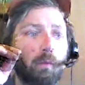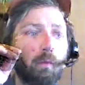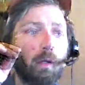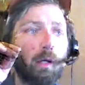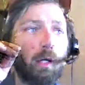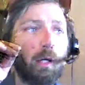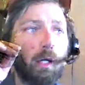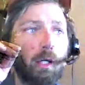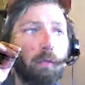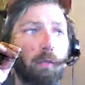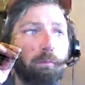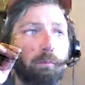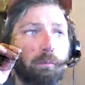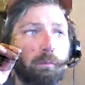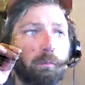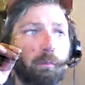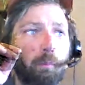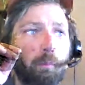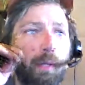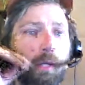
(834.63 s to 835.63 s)

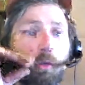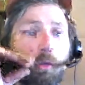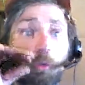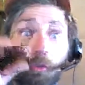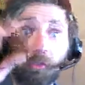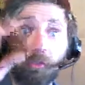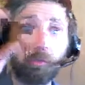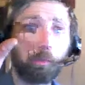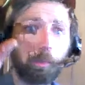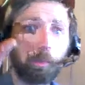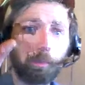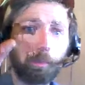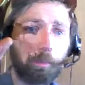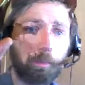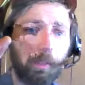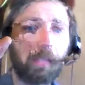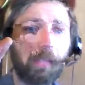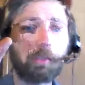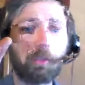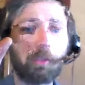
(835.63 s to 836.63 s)
panels of
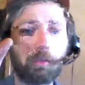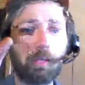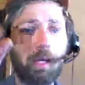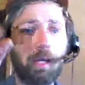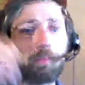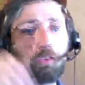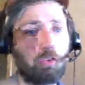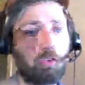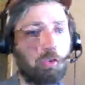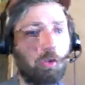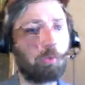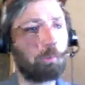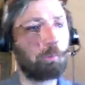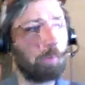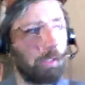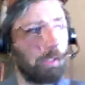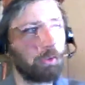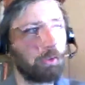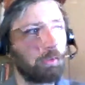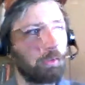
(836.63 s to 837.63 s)
pictographs, so
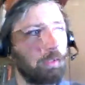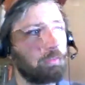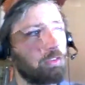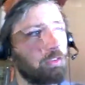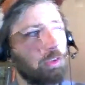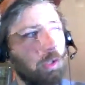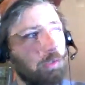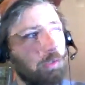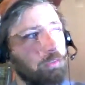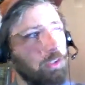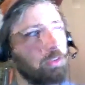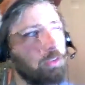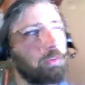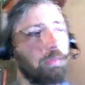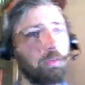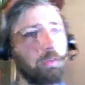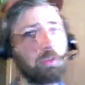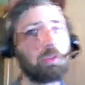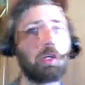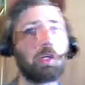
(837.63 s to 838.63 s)
petroglyphs carved into
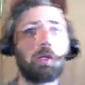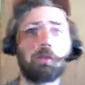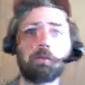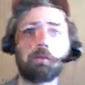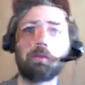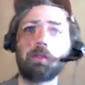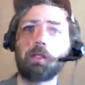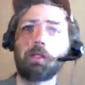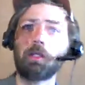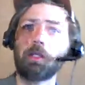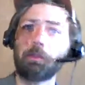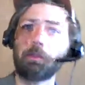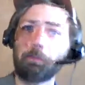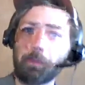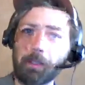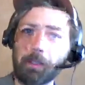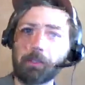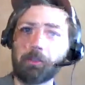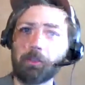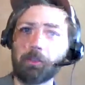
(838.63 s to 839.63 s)
the stone.
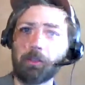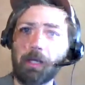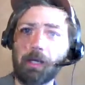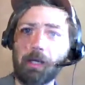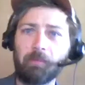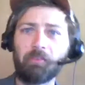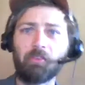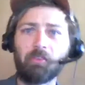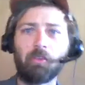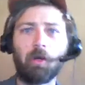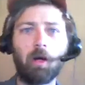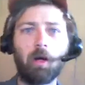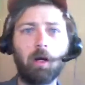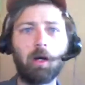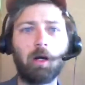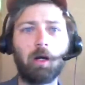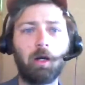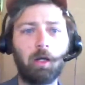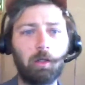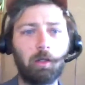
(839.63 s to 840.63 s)
Pictographs
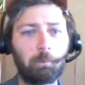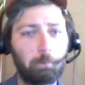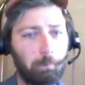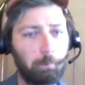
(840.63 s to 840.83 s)
are